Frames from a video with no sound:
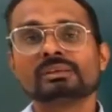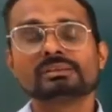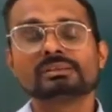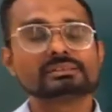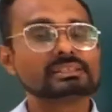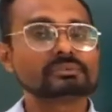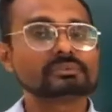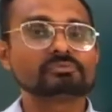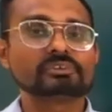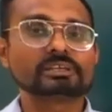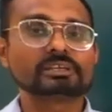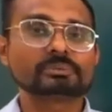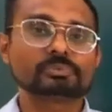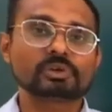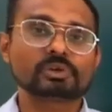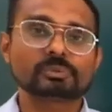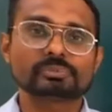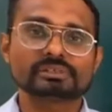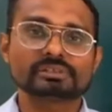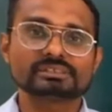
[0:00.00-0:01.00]
different
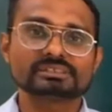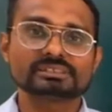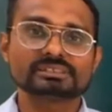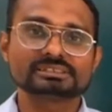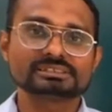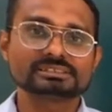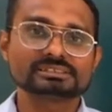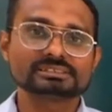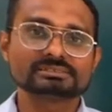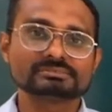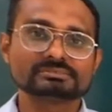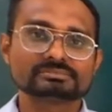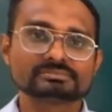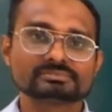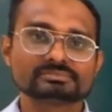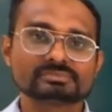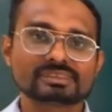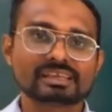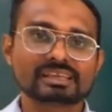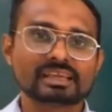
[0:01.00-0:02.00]
properties.
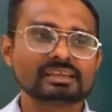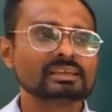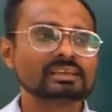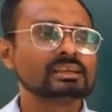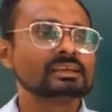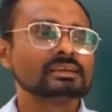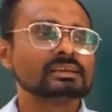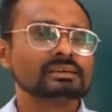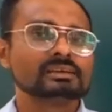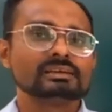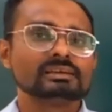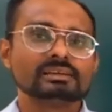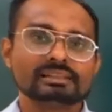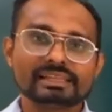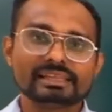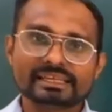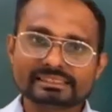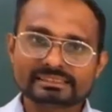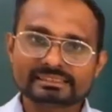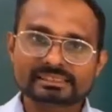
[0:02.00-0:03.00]
Okay.
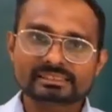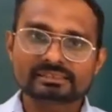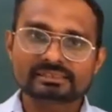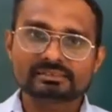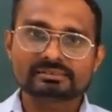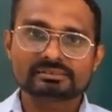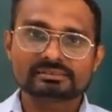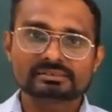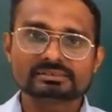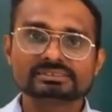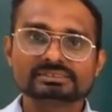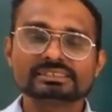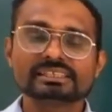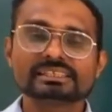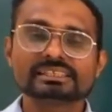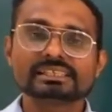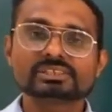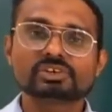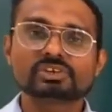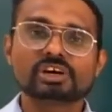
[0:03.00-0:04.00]
Later,
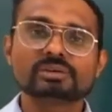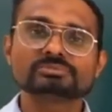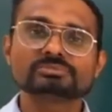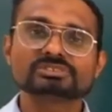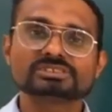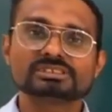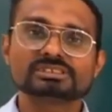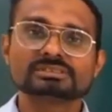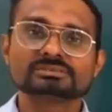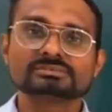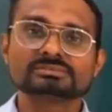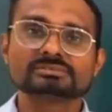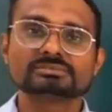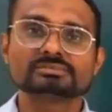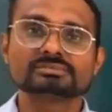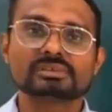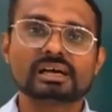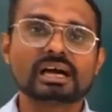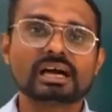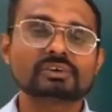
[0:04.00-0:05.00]
J.J. Thomson,
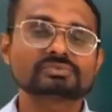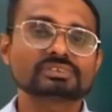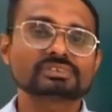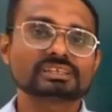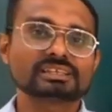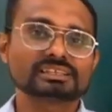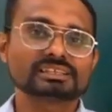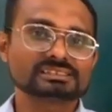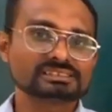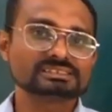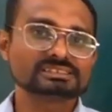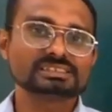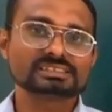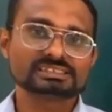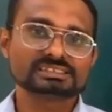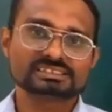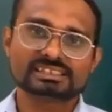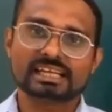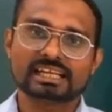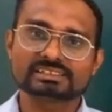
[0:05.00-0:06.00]
after his
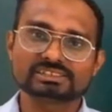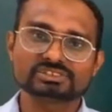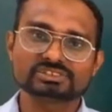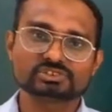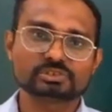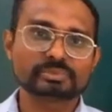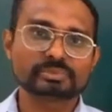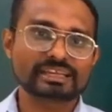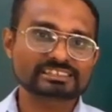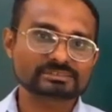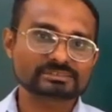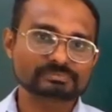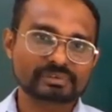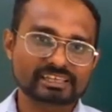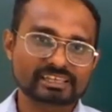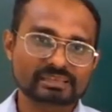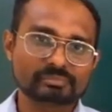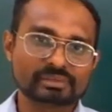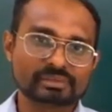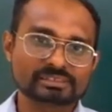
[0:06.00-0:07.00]
discharge tube
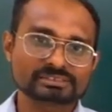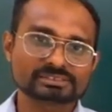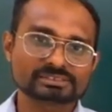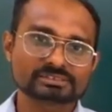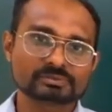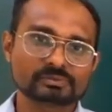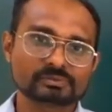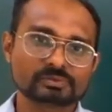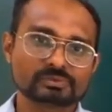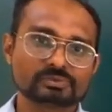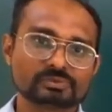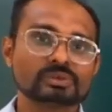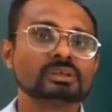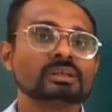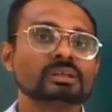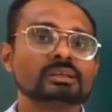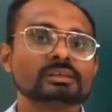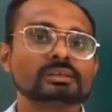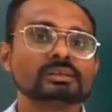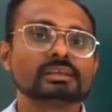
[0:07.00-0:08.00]
experiment,
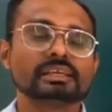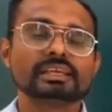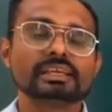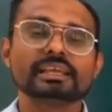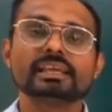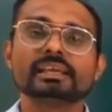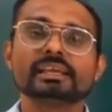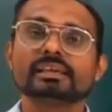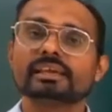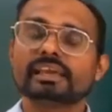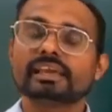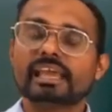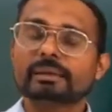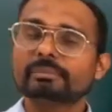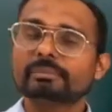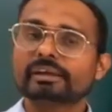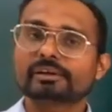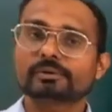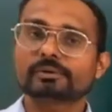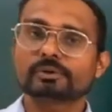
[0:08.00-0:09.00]
he
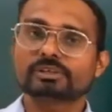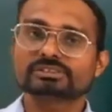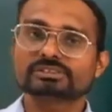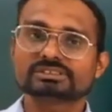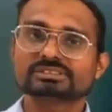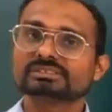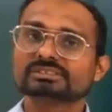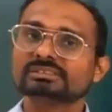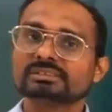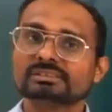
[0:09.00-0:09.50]
came across